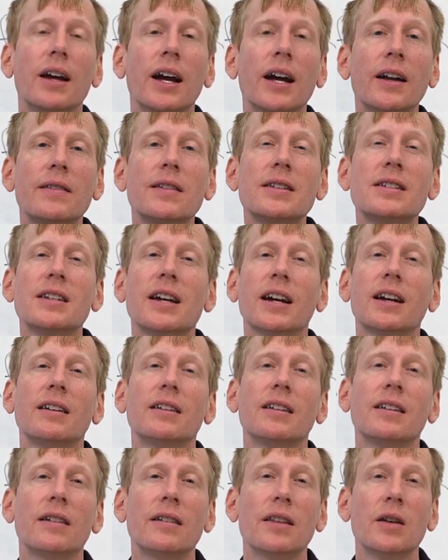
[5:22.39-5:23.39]
and in the
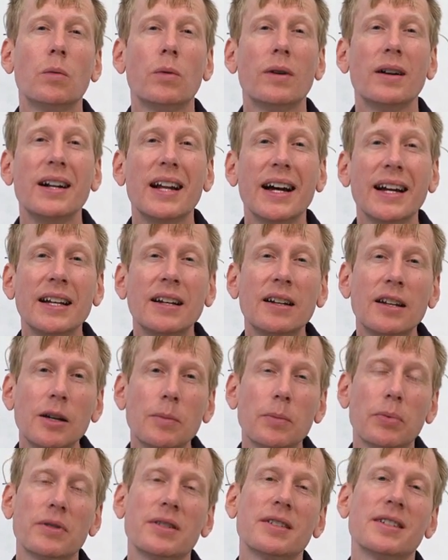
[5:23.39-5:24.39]
second year, they were
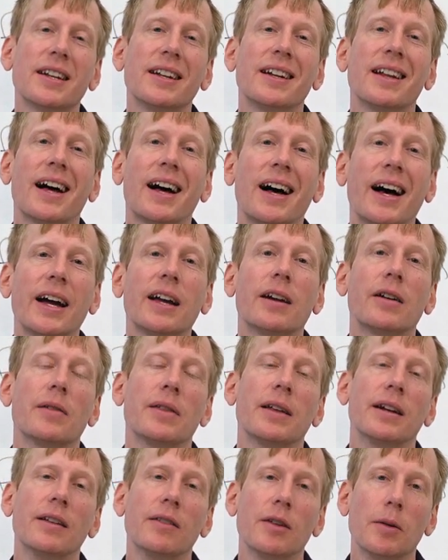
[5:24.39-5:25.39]
90% higher
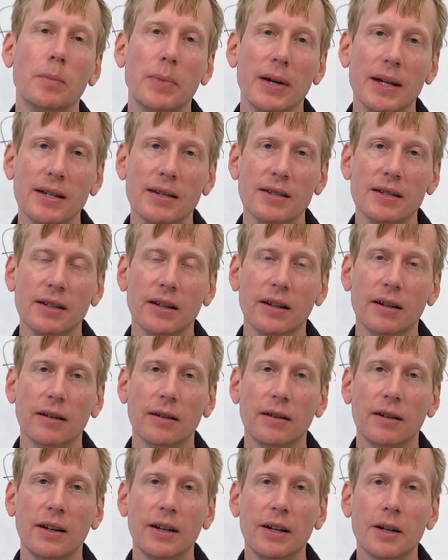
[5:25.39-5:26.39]
than in the base year.